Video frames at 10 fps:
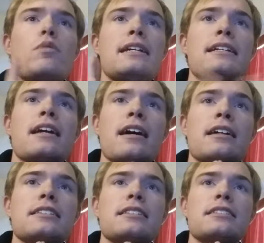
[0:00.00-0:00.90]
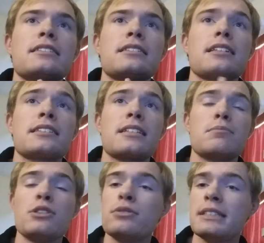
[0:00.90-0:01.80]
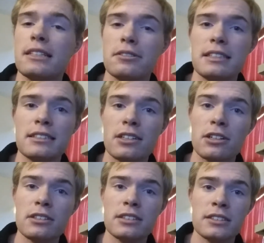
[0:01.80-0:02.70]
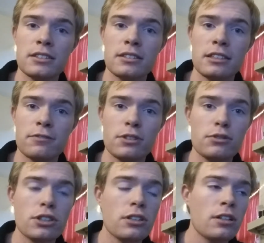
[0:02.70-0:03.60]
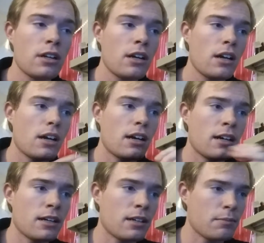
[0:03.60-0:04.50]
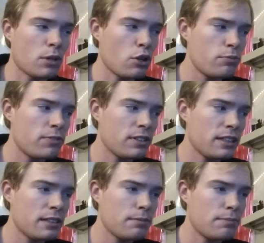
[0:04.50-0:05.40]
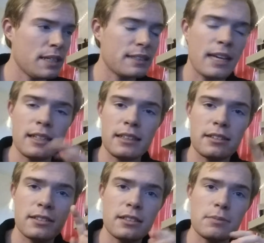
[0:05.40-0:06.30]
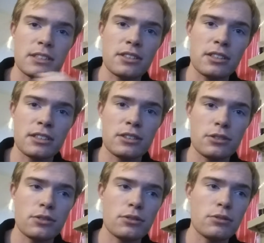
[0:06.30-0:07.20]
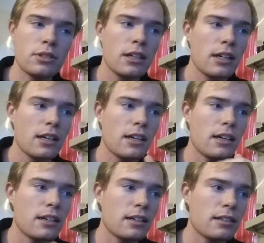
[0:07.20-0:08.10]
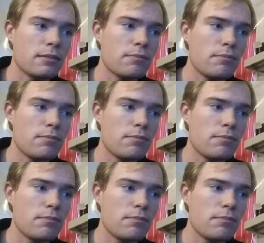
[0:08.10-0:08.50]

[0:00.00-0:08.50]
We got some new series starting in the near future. Um, hopefully, me and Haley are going to be starting a new uh,